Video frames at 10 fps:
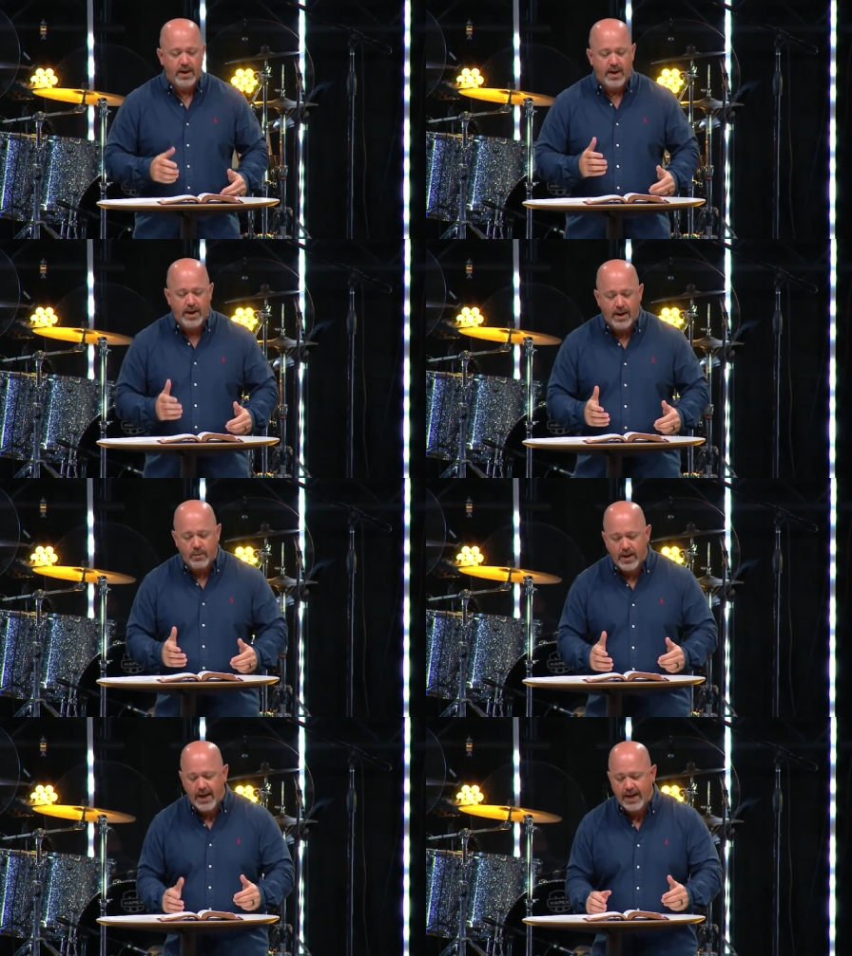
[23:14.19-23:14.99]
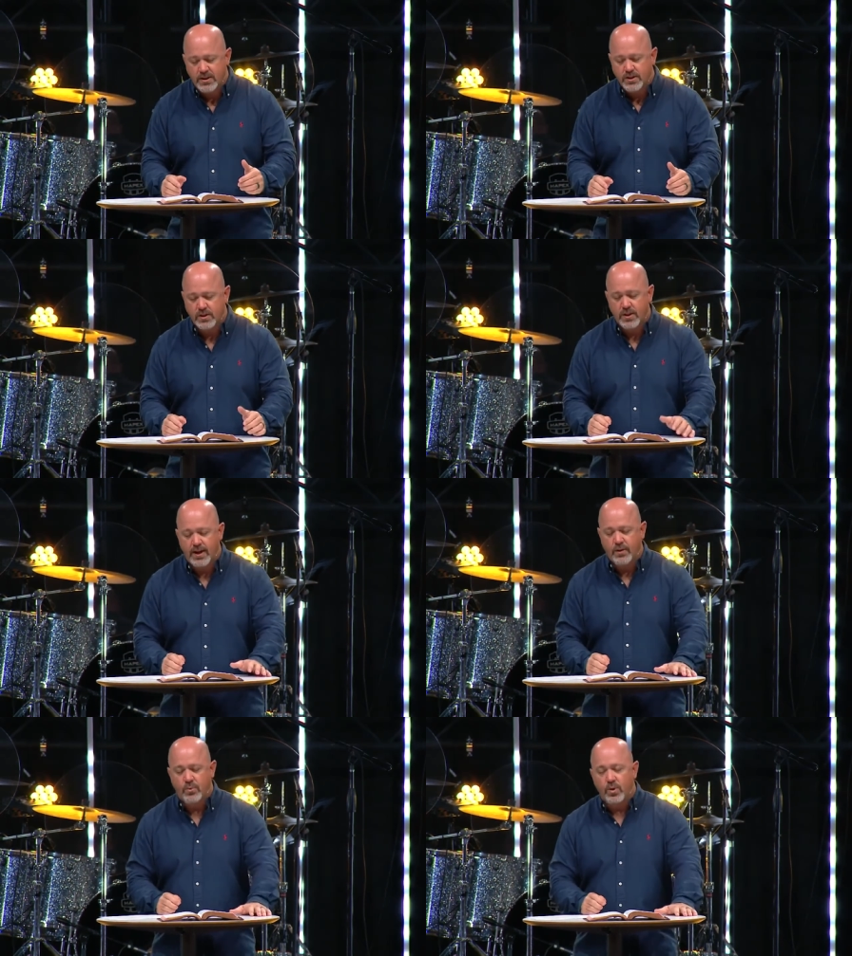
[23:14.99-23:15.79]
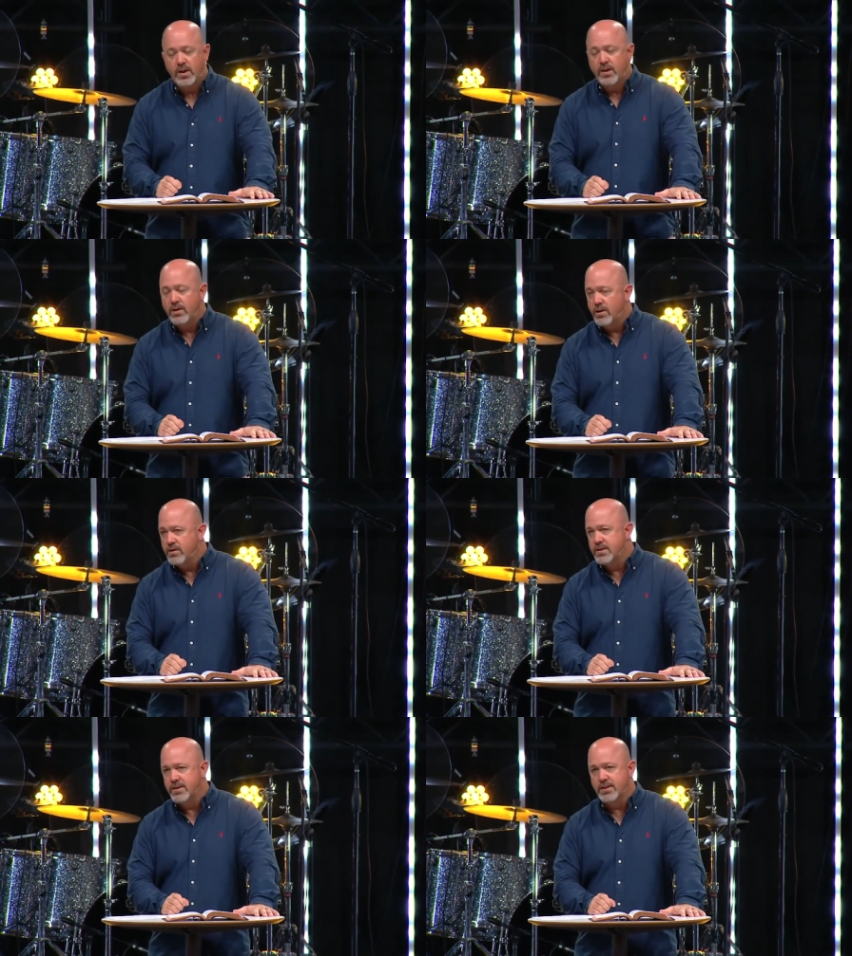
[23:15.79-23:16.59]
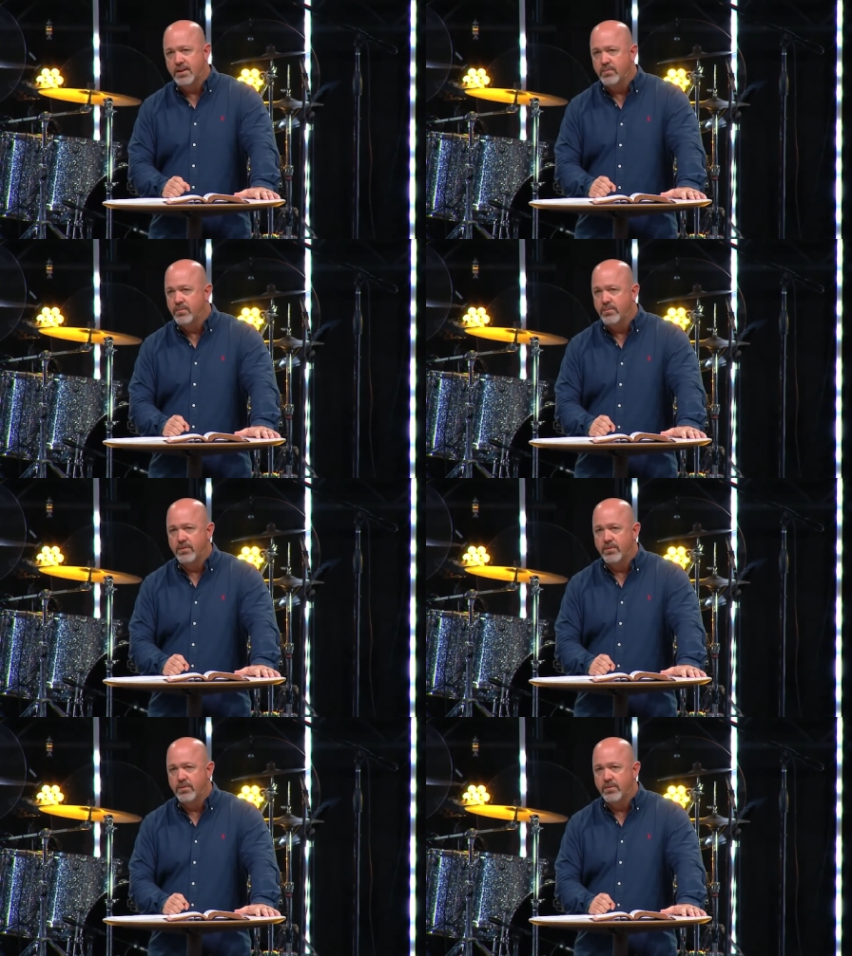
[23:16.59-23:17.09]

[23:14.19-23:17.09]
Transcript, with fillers: And I would ask you, like, when do you go to sleep?